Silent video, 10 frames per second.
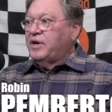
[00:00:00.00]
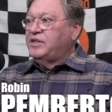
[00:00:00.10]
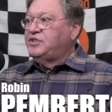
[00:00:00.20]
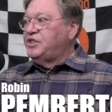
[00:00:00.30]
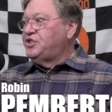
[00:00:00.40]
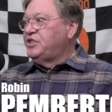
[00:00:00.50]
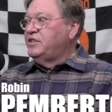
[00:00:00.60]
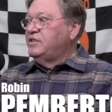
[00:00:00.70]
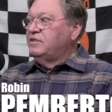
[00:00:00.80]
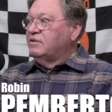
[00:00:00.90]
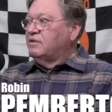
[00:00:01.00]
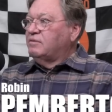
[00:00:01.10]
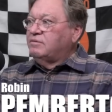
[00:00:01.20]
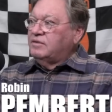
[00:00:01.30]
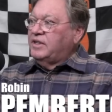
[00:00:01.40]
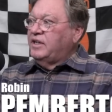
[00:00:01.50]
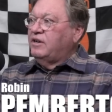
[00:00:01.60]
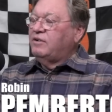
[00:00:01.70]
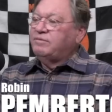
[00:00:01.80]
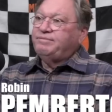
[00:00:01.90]
transition, or, you
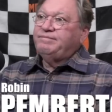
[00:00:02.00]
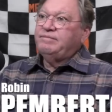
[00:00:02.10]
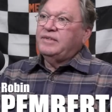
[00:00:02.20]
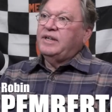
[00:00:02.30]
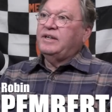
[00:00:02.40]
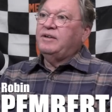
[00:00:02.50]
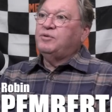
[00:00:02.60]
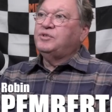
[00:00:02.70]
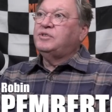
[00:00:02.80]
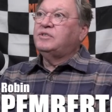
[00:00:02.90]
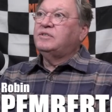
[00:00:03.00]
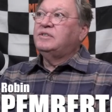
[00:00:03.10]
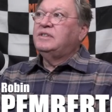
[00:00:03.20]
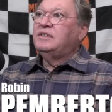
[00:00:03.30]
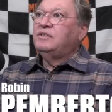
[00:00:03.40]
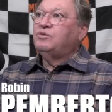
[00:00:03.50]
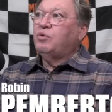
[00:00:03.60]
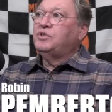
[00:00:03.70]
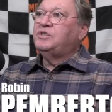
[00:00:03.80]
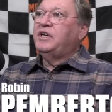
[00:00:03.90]
know, it was
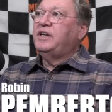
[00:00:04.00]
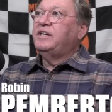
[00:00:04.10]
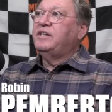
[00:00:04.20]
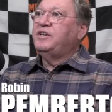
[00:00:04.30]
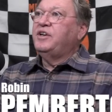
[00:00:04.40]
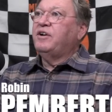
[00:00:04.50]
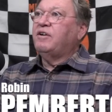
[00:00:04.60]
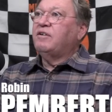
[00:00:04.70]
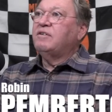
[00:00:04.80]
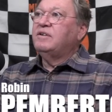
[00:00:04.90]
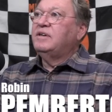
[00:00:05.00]
towards the end of the year,